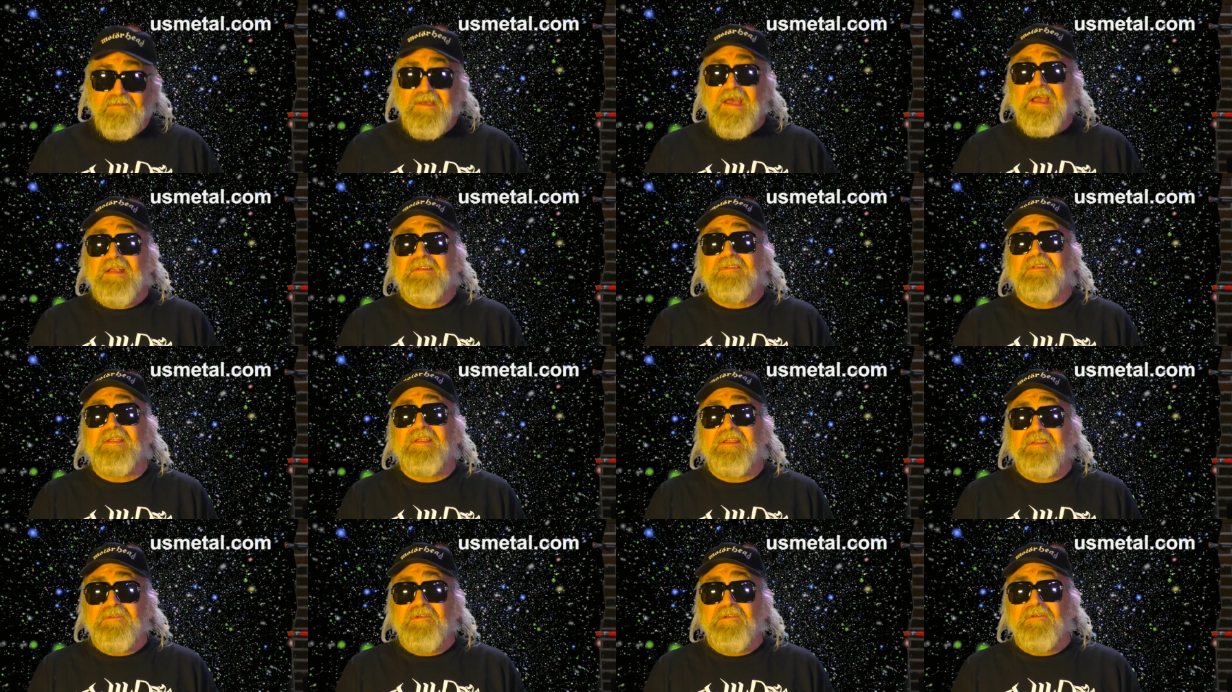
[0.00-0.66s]

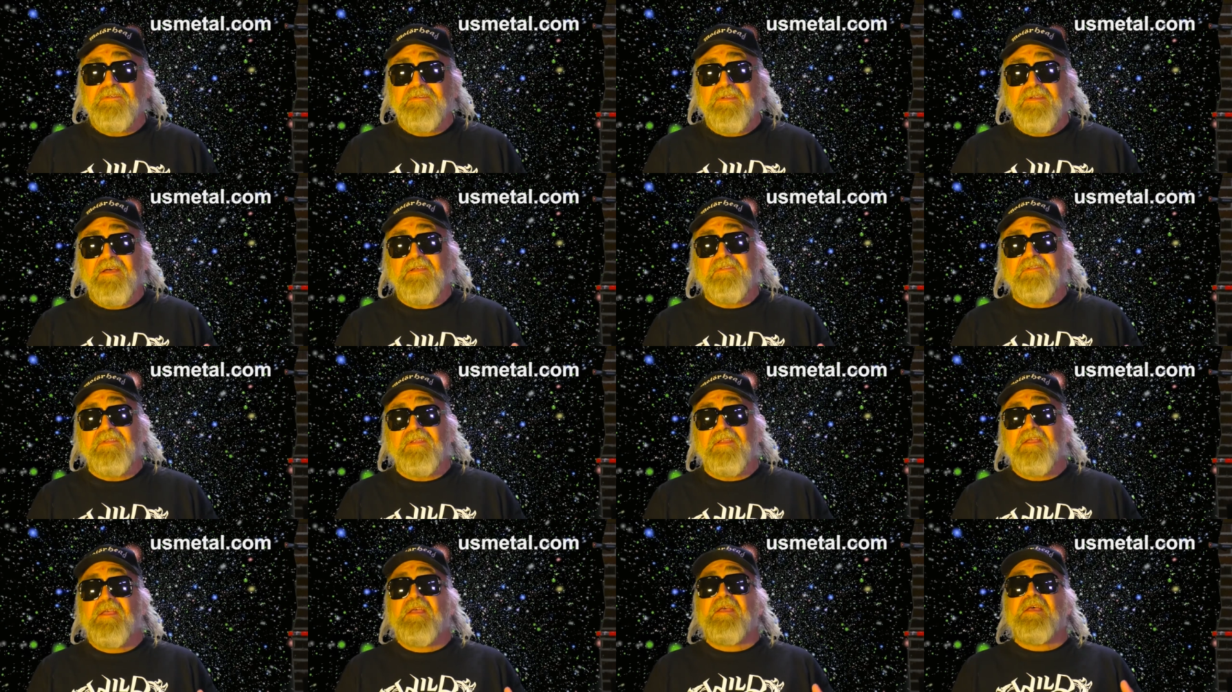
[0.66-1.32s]
Actually, it turns out
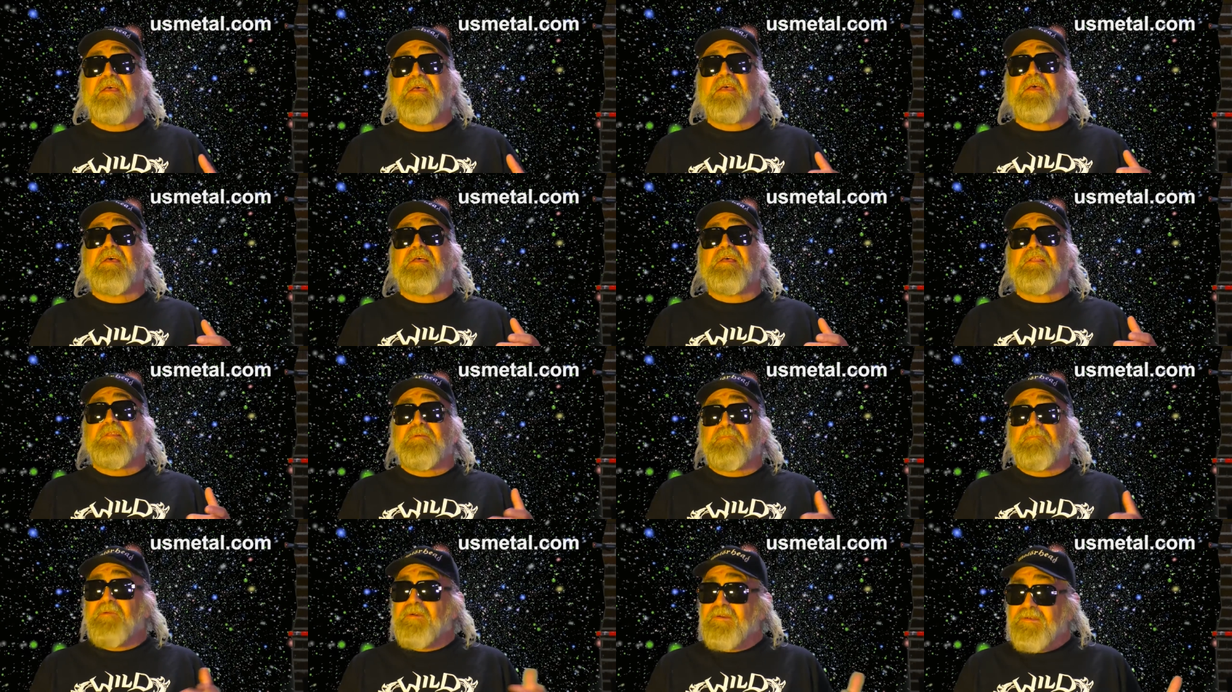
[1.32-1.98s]
that
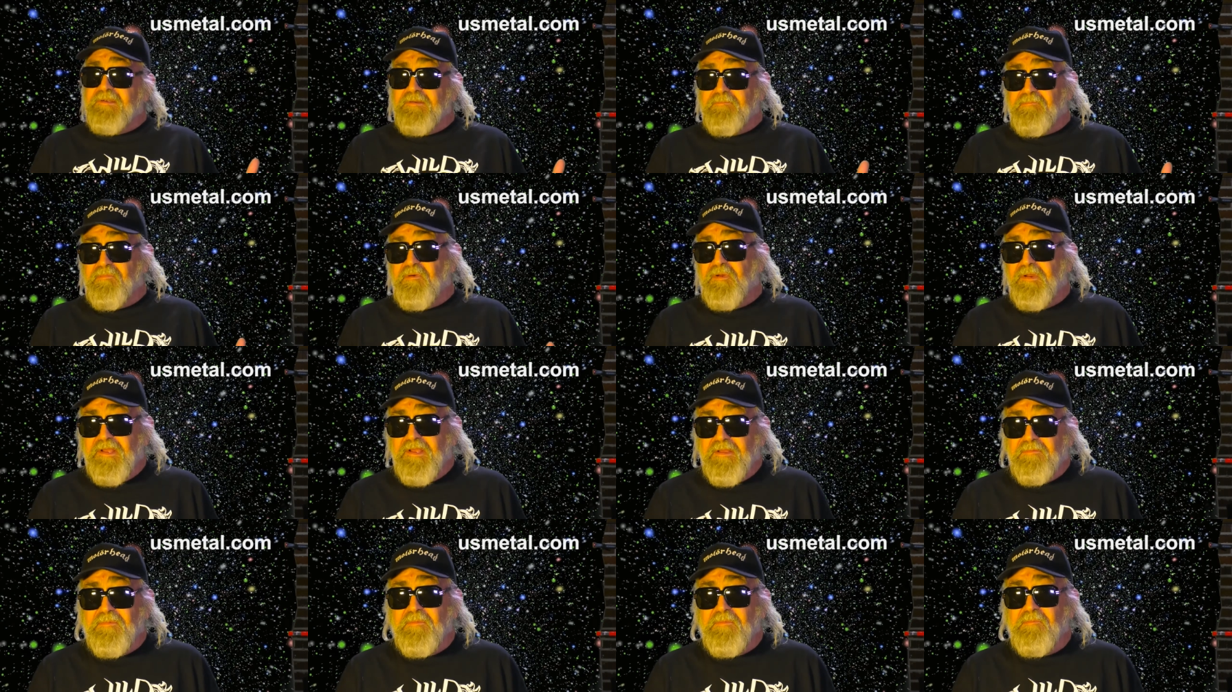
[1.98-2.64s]
the person
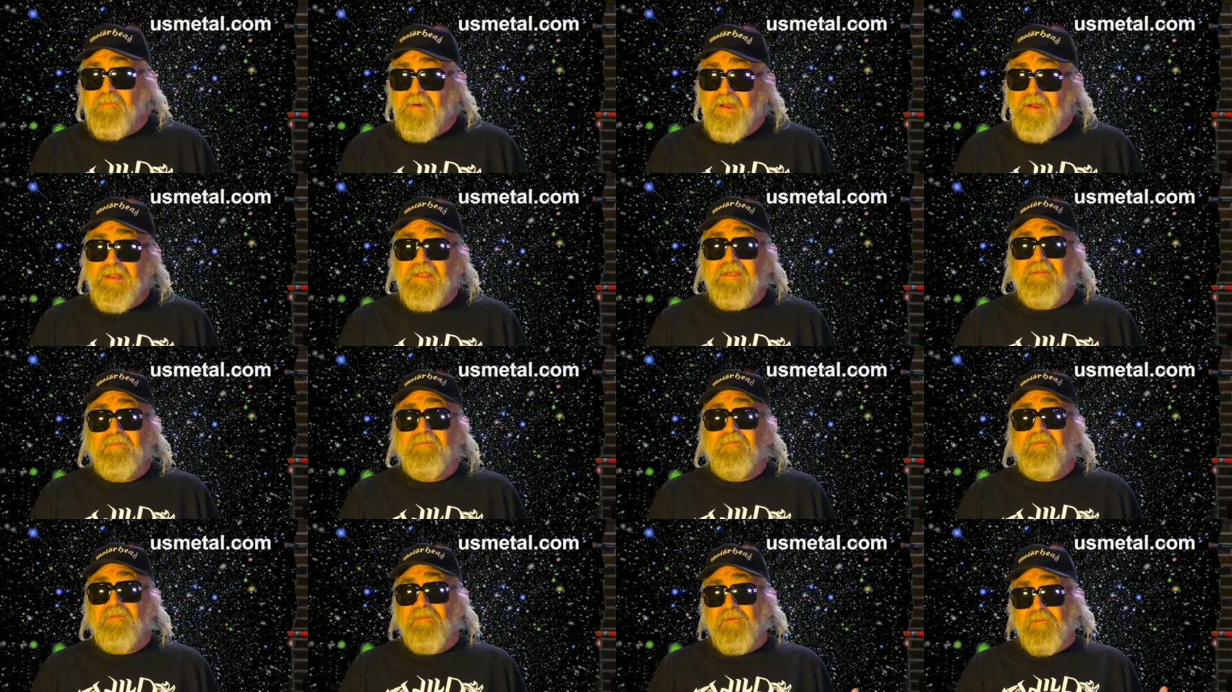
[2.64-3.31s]
putting up the money
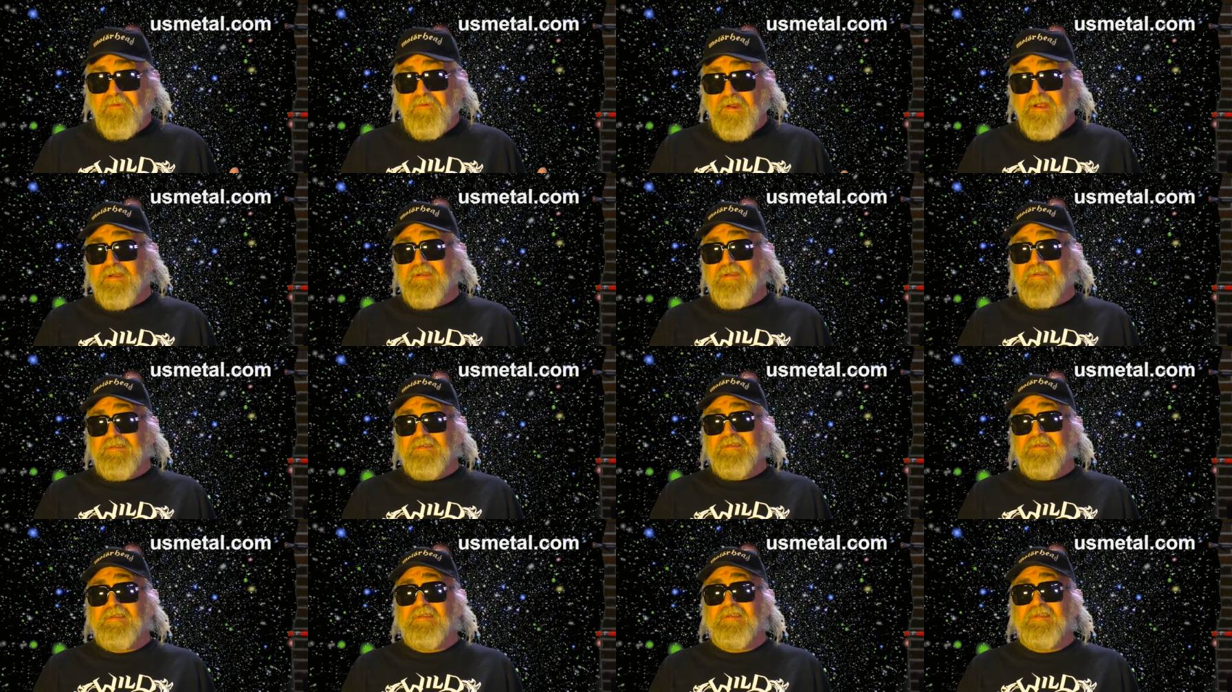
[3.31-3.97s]
for the
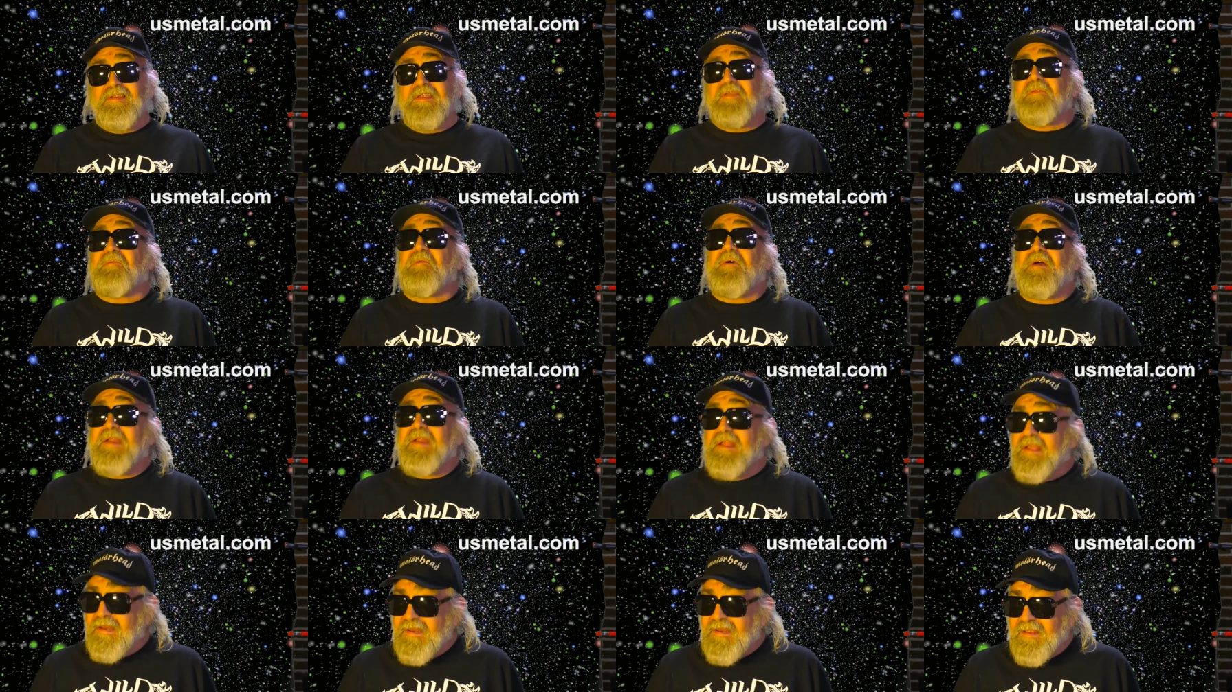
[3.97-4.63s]
records didn't
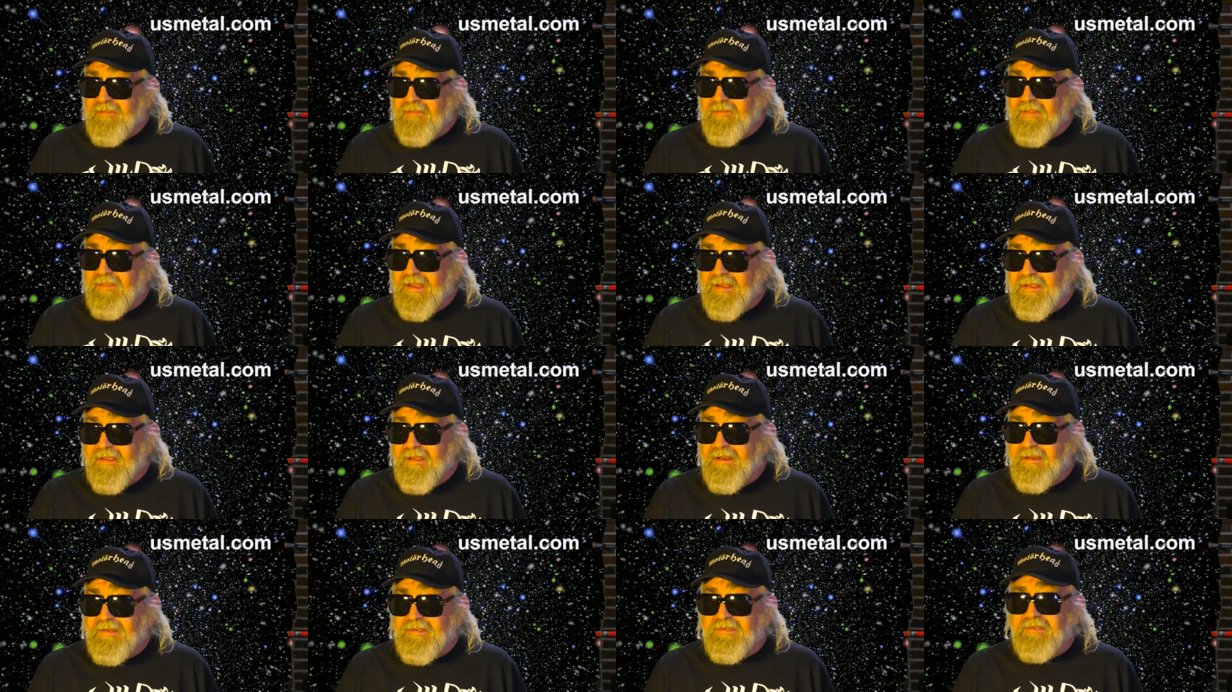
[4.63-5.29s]
want any of that
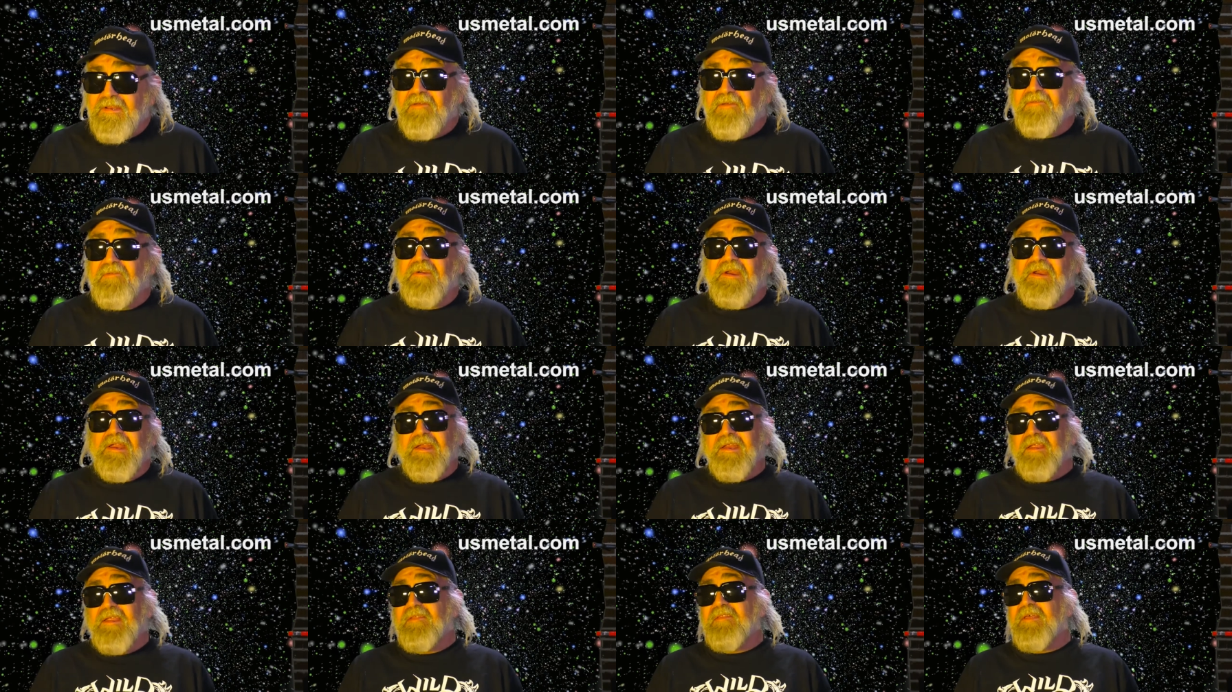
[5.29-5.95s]
kind of stuff or
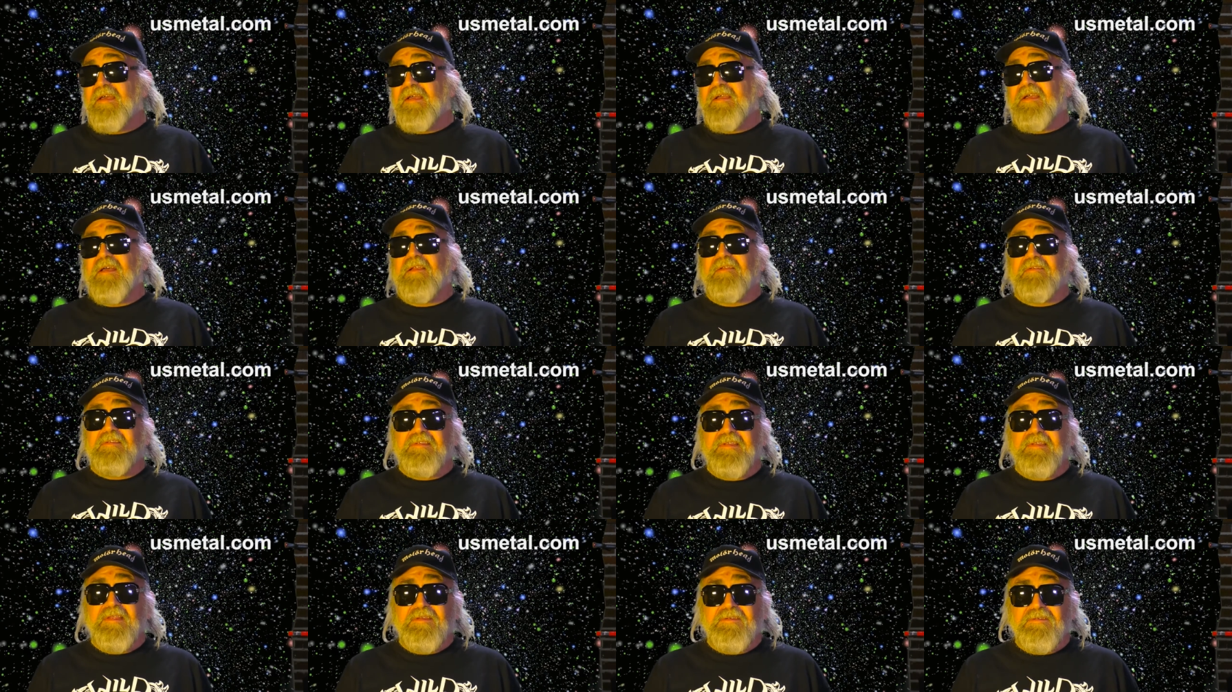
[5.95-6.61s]
any of that kind of
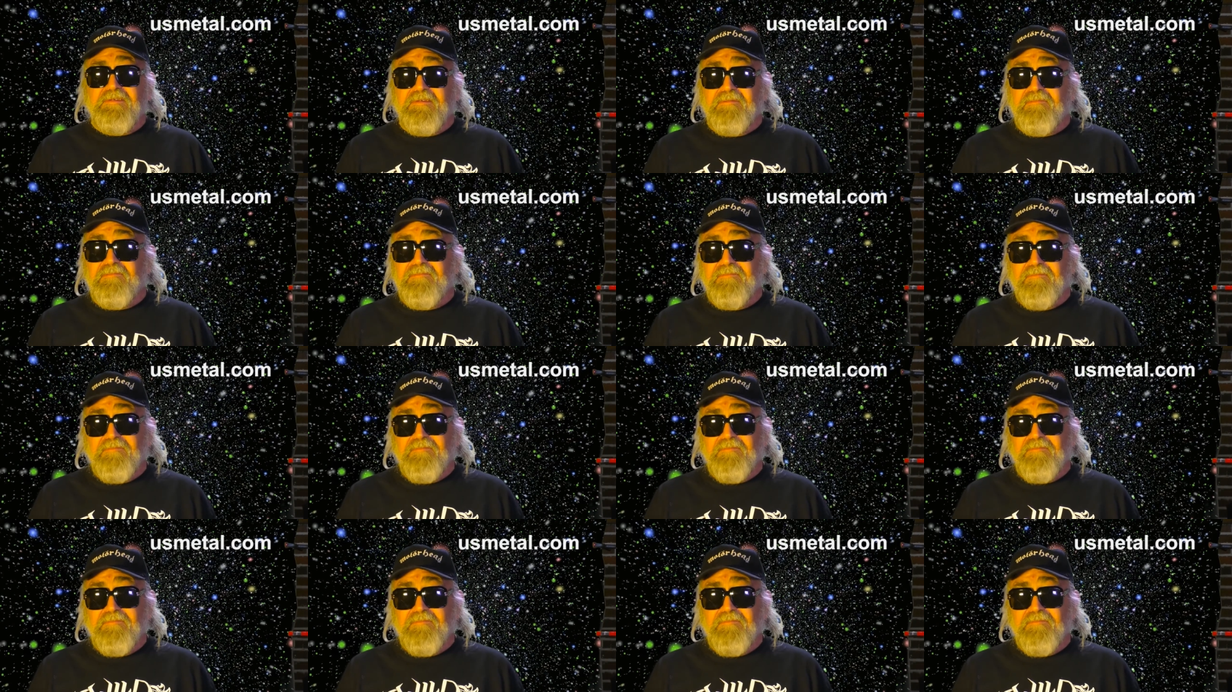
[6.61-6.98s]
attention.